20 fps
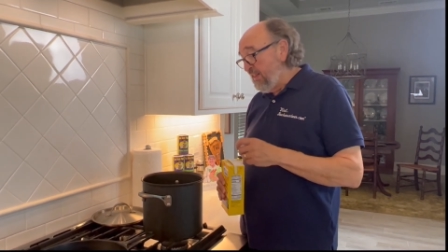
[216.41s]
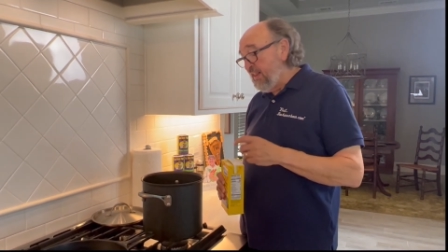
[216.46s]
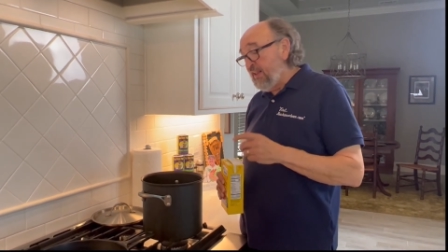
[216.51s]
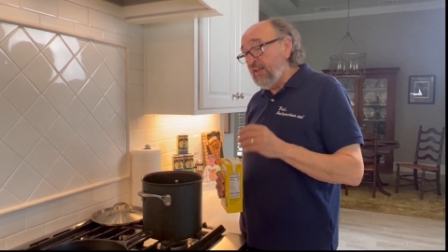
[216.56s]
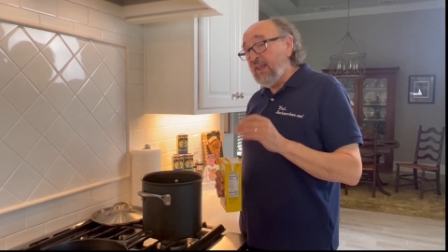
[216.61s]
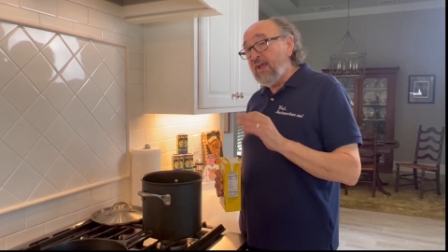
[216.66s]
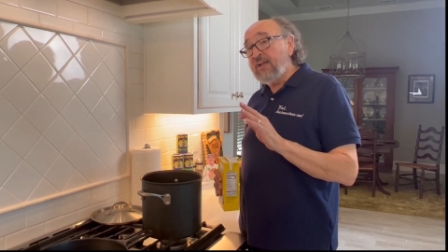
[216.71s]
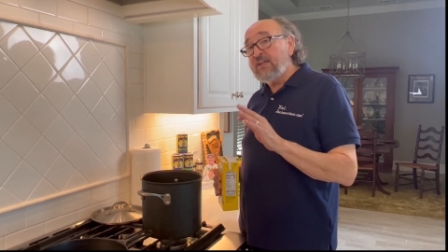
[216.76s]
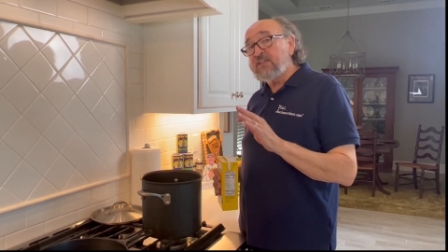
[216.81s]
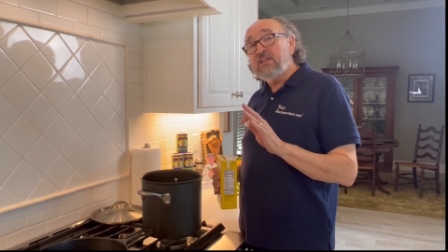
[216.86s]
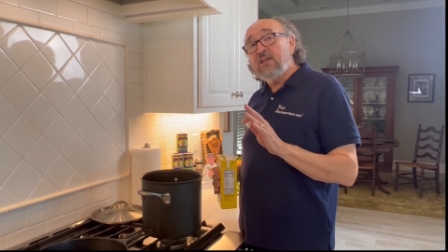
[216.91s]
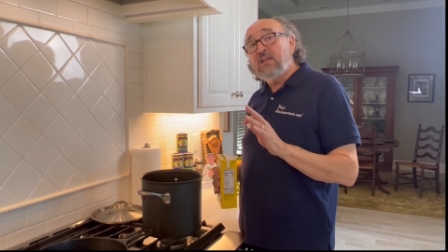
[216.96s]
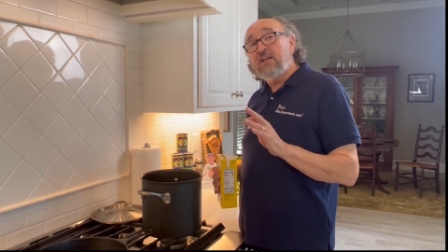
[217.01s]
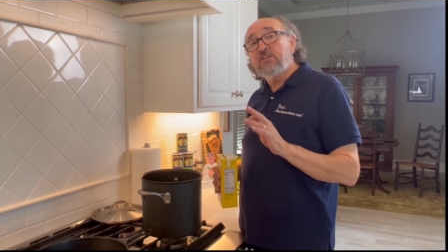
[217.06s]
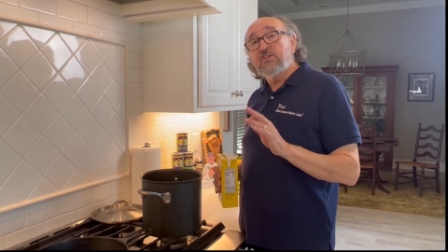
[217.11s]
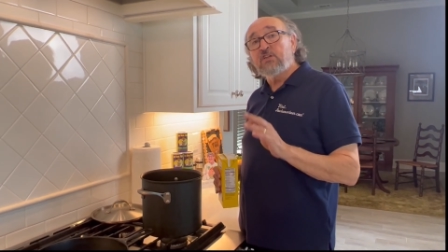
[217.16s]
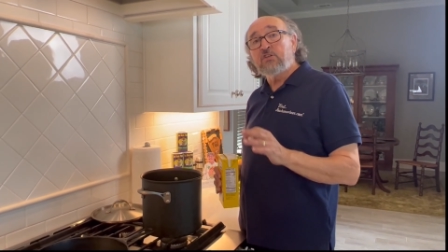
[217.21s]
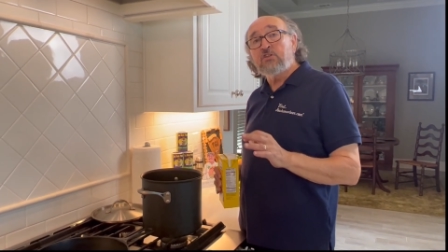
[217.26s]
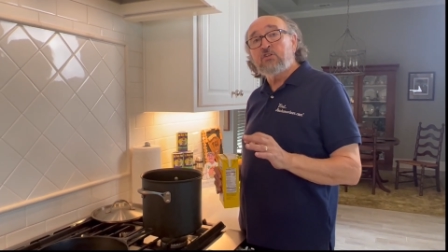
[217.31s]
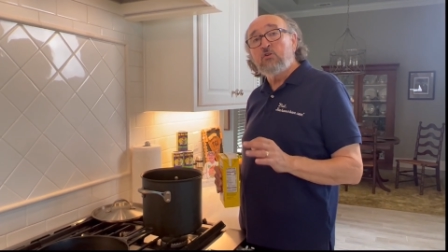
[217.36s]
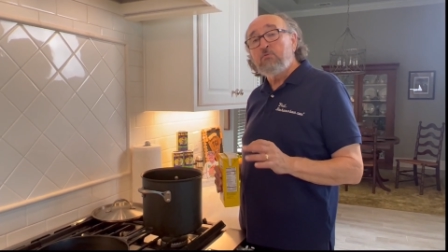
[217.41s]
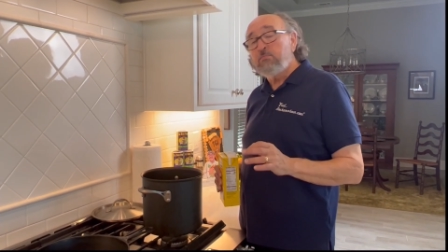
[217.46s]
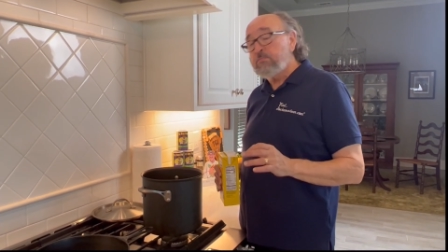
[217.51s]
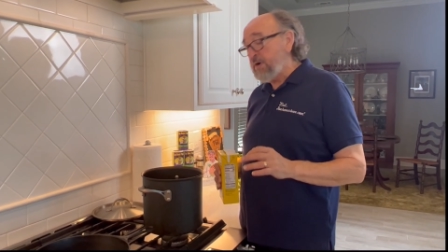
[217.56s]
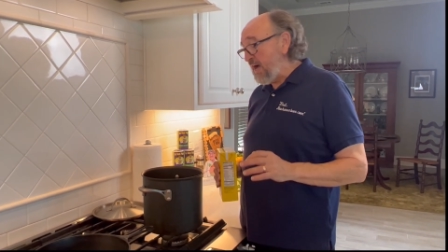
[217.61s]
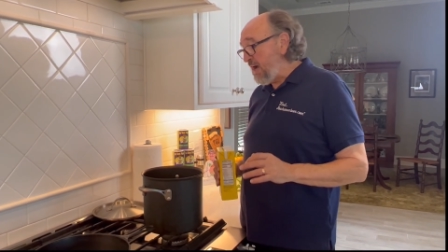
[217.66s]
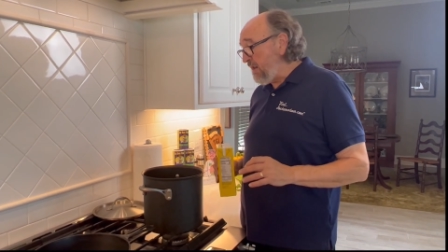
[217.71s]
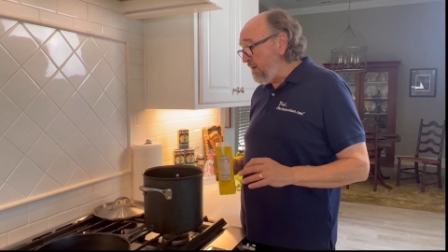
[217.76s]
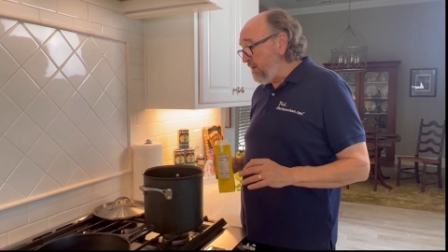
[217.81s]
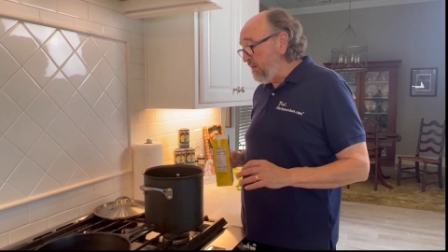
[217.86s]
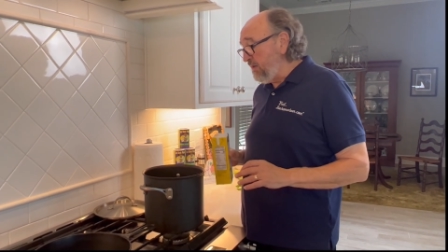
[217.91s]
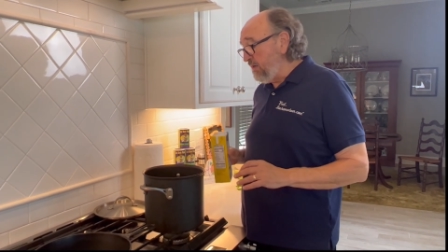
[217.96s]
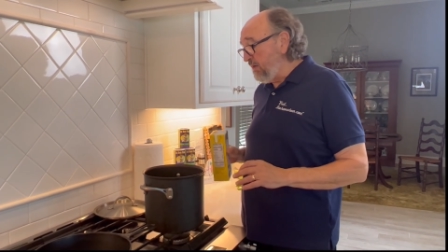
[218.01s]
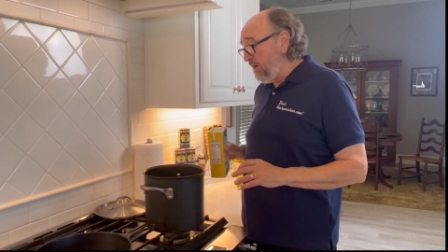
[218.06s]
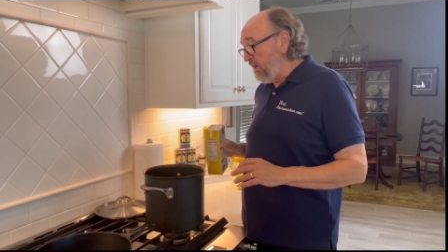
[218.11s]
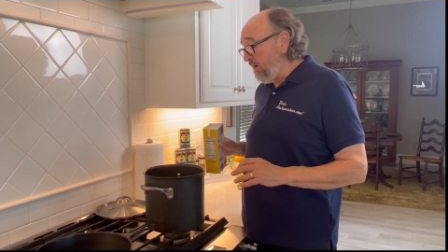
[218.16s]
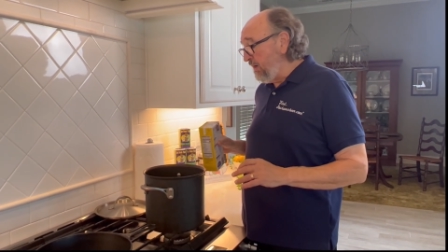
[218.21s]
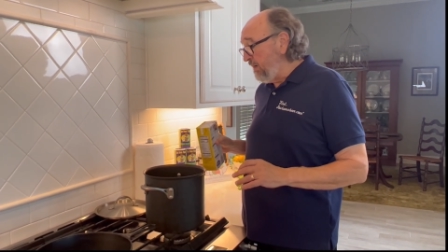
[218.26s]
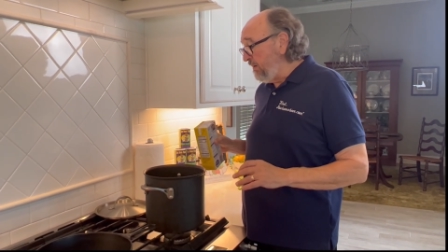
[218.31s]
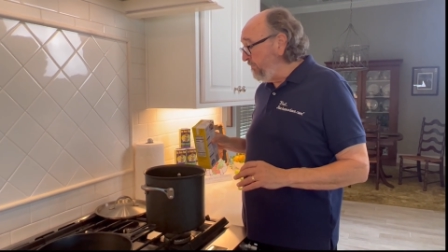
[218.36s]
Like I said, it's a
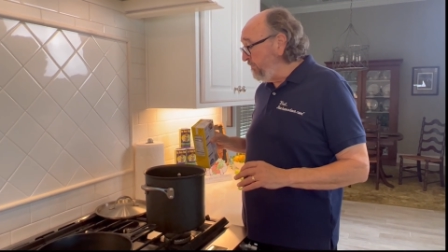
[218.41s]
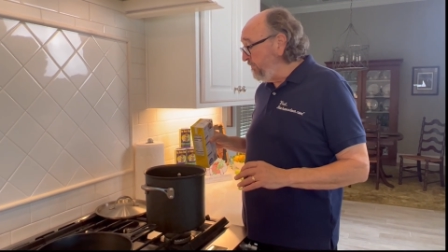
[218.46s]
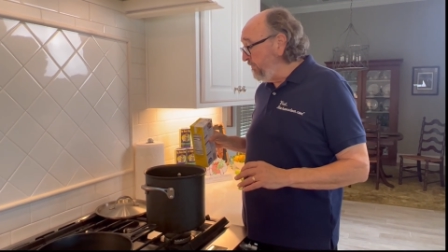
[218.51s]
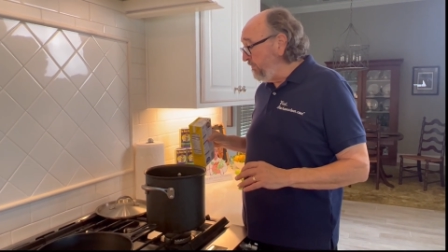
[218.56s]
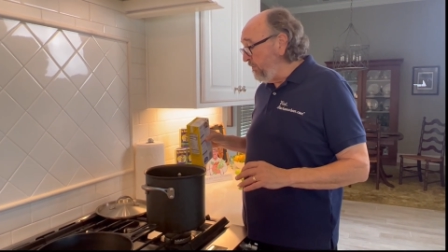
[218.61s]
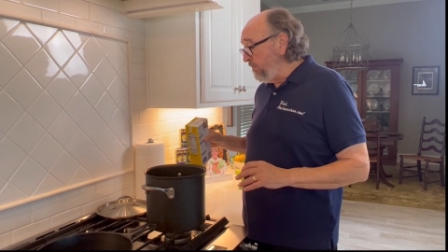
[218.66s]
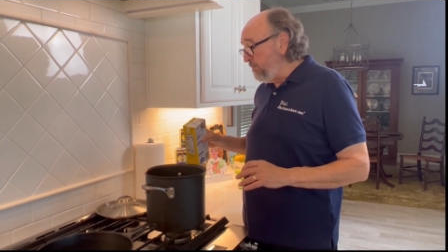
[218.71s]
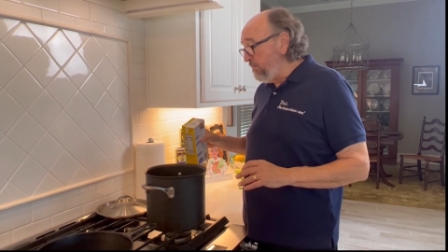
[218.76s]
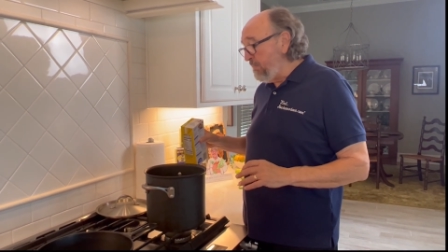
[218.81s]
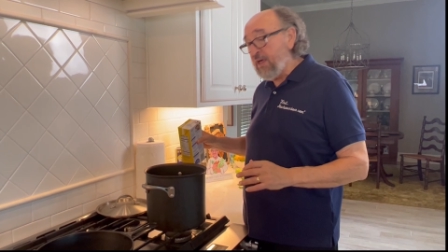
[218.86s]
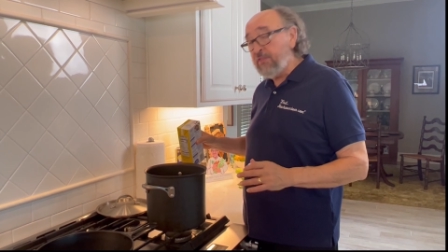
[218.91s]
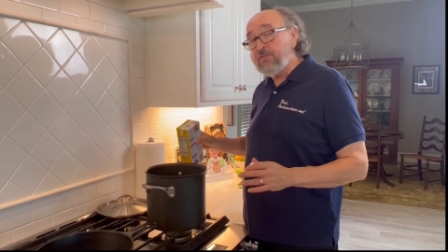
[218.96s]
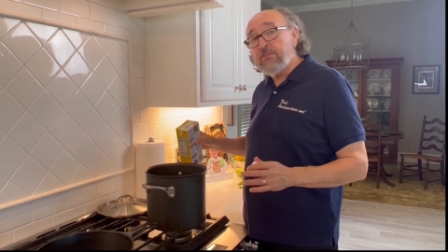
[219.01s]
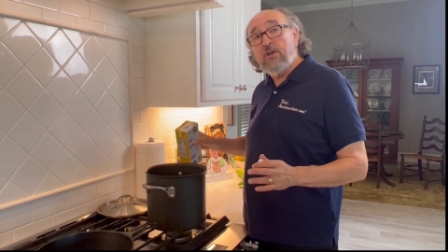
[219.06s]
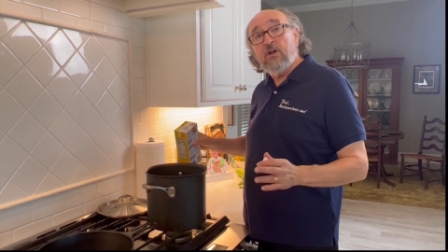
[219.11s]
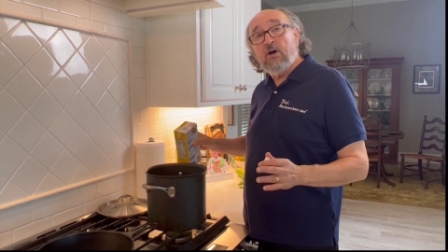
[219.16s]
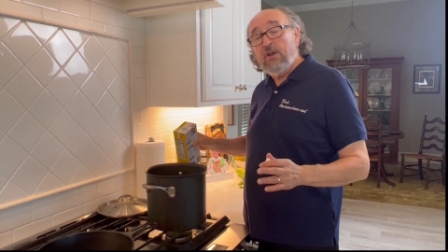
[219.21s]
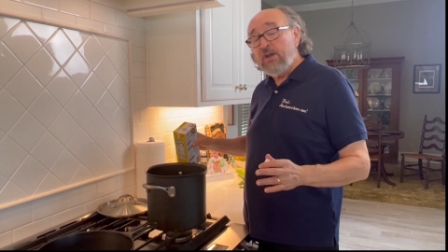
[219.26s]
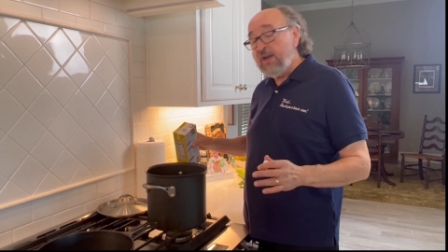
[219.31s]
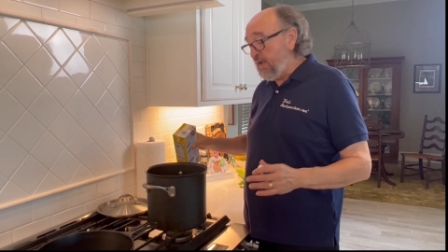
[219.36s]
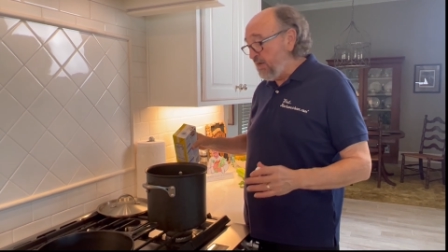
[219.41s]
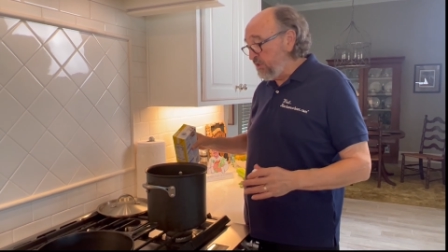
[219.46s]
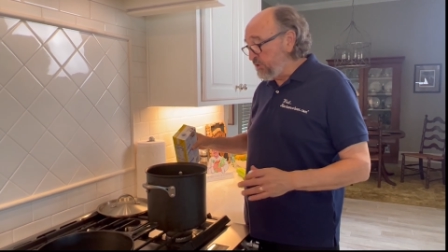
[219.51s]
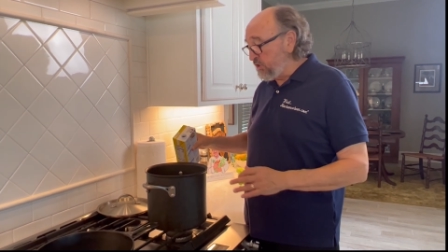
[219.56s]
two-pot method on that.